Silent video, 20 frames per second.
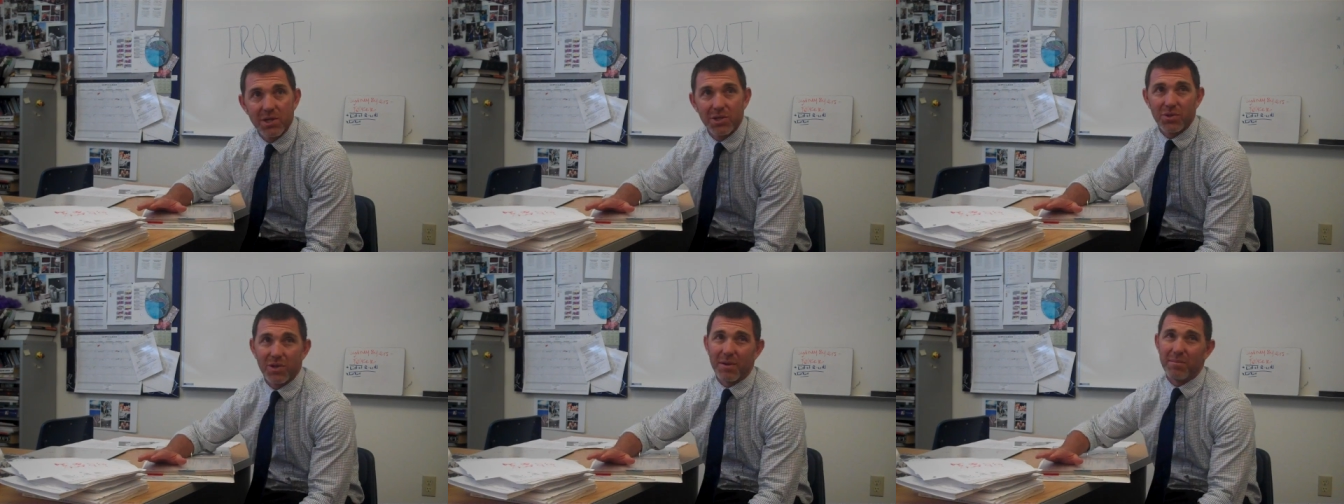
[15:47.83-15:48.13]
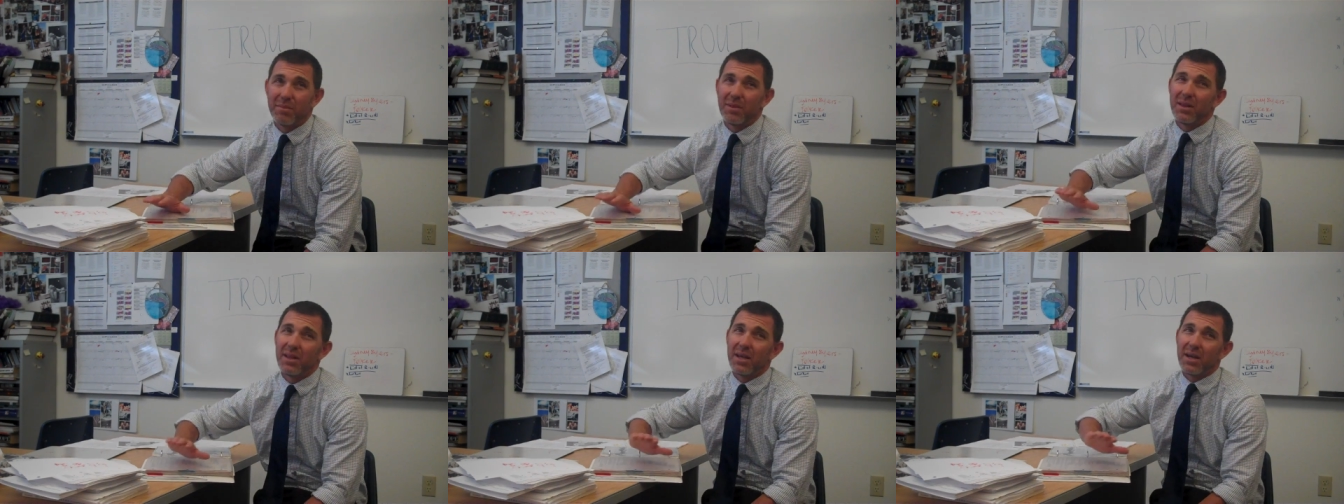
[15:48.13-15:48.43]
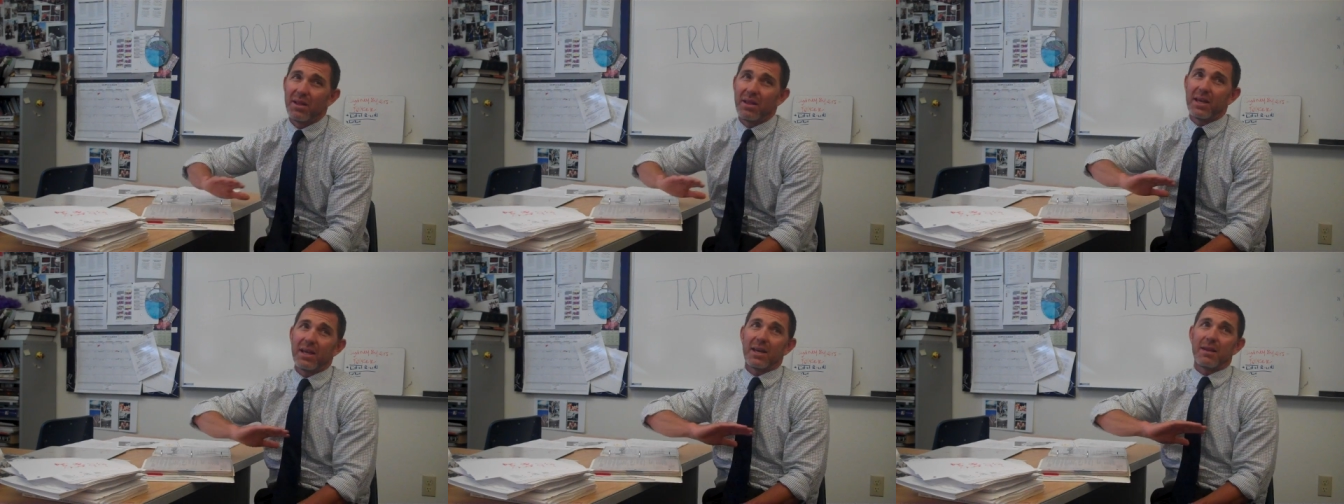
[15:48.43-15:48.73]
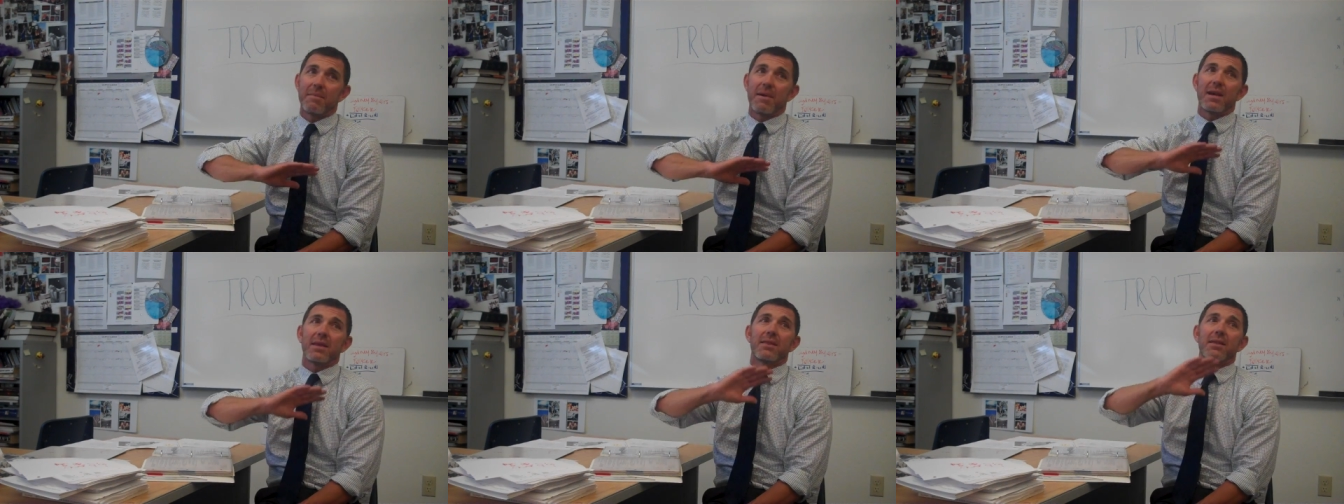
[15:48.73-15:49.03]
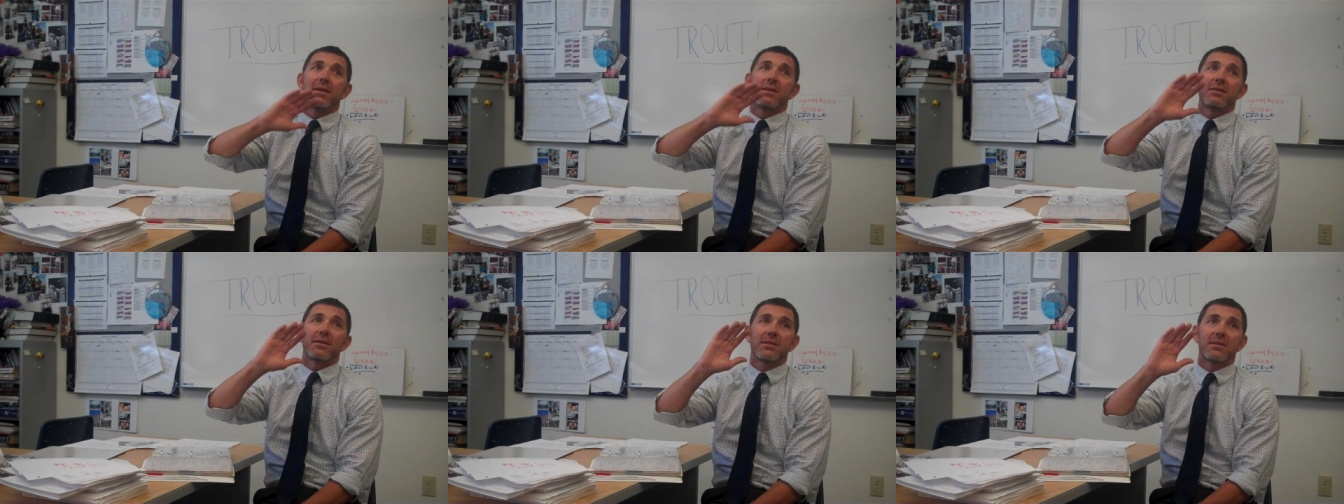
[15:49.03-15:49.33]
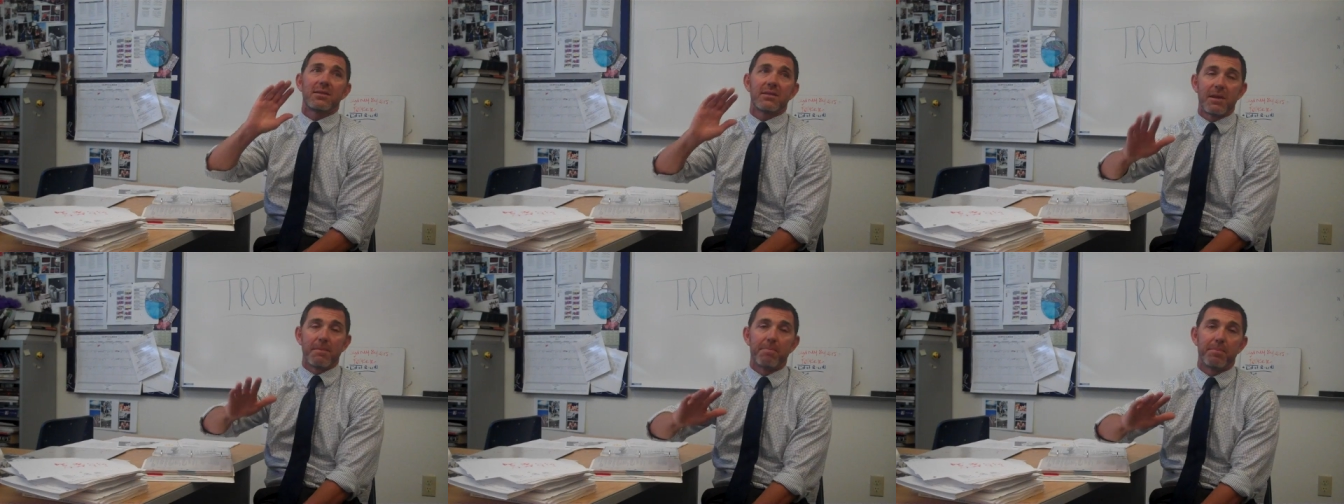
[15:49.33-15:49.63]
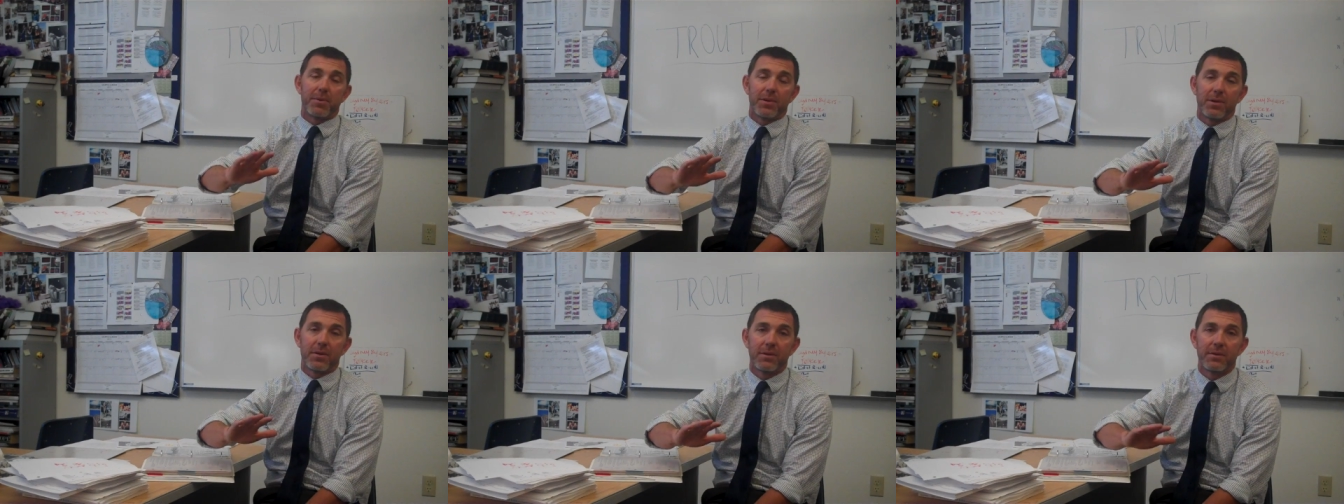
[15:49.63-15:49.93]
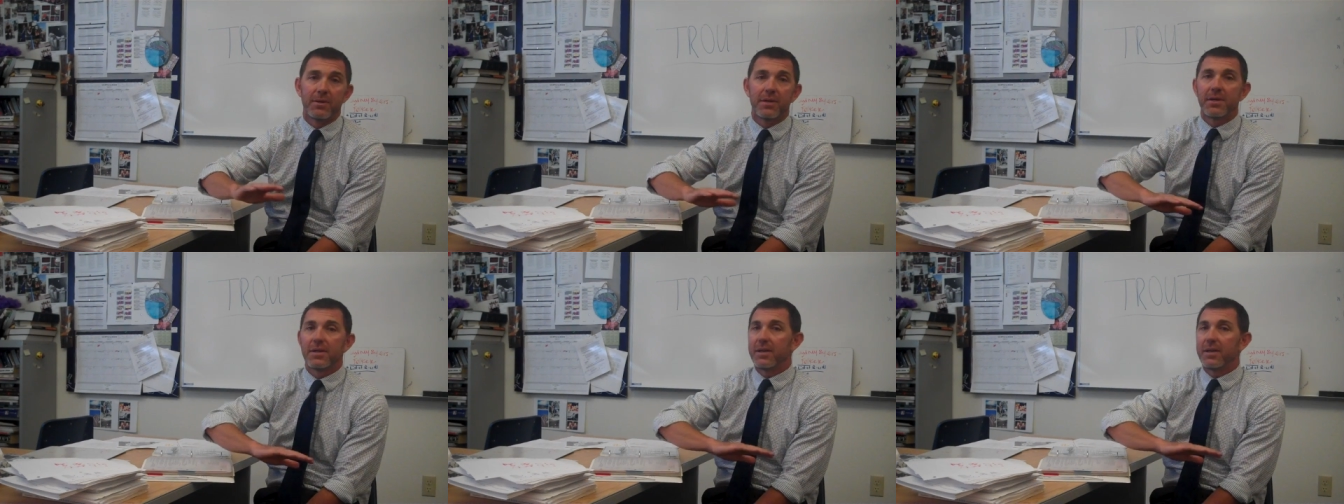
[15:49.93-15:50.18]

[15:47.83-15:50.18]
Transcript: So I'm literally going to make this simple